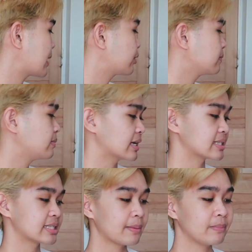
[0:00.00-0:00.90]
I would be
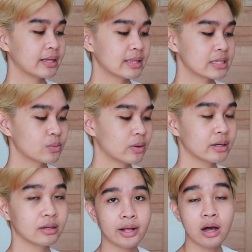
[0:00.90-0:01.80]
assembling this
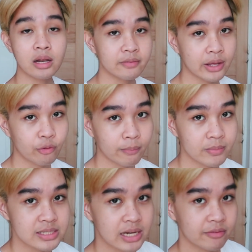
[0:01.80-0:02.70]
one, like all the
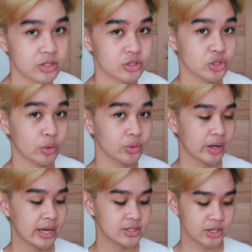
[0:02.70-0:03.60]
equipment that I've just shown
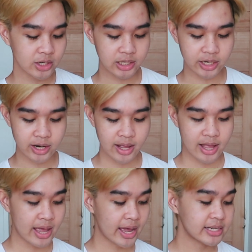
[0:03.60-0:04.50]
you guys earlier,
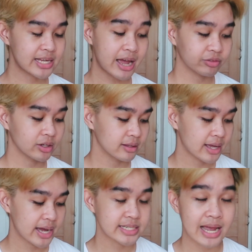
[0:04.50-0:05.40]
and after
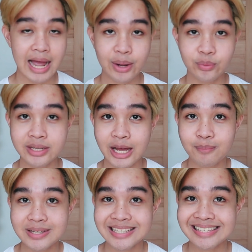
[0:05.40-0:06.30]
that I would
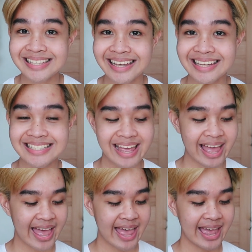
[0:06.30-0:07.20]
now be testing it,
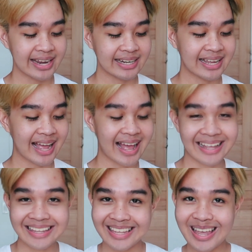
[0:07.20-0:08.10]
and
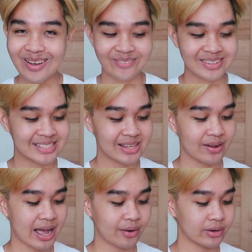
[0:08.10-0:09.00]
yeah, so
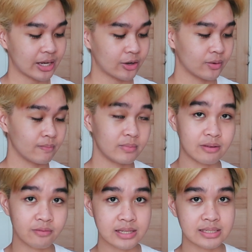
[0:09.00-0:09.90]
I would now
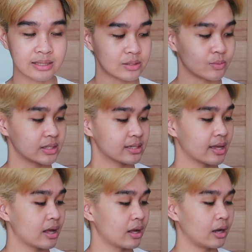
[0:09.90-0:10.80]
be fixing this one
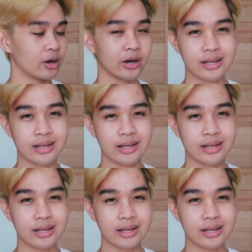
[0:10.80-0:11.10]
or